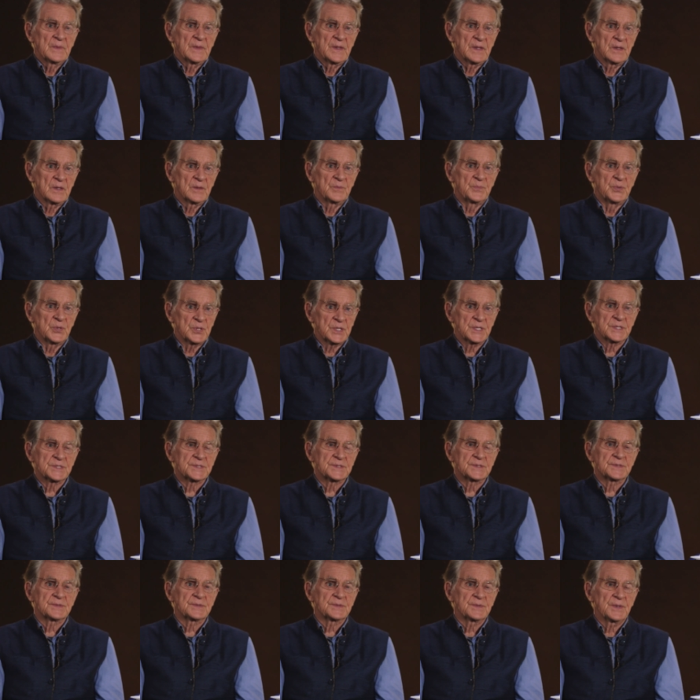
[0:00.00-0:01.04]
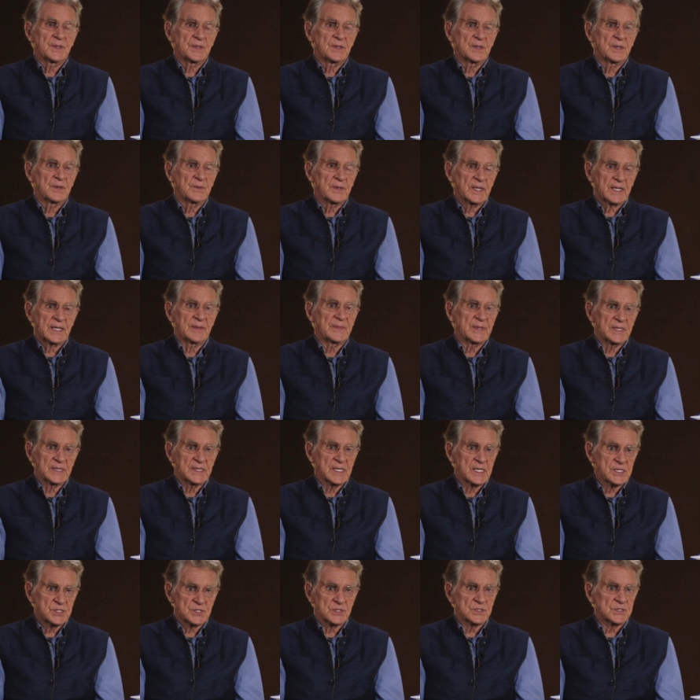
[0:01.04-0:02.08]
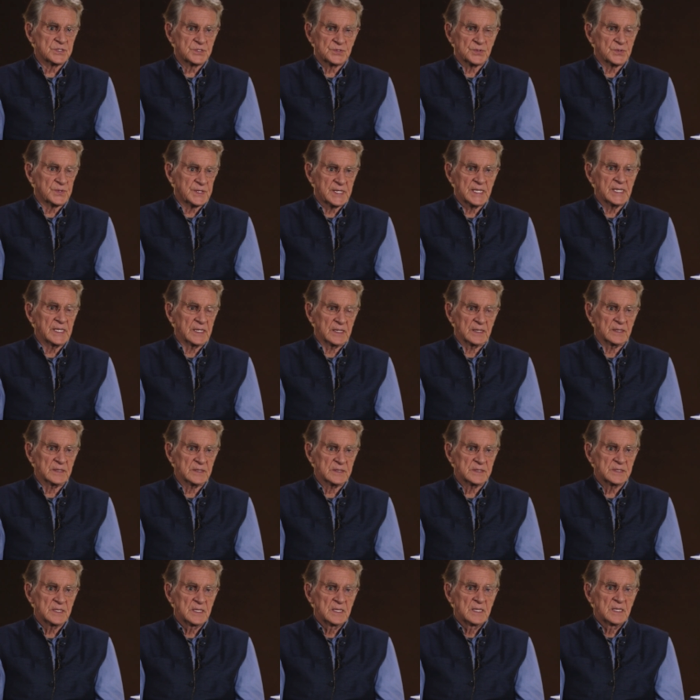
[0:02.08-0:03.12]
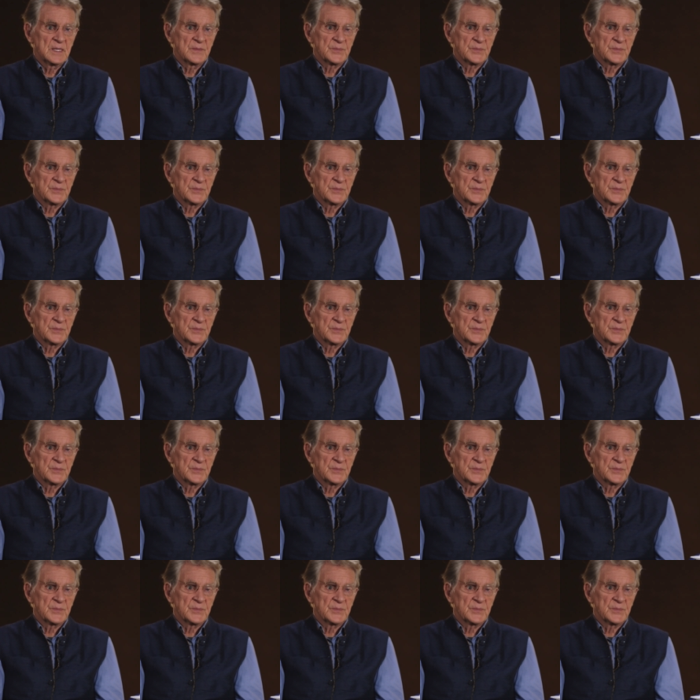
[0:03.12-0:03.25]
There are Buddhist uh, recommendations to kings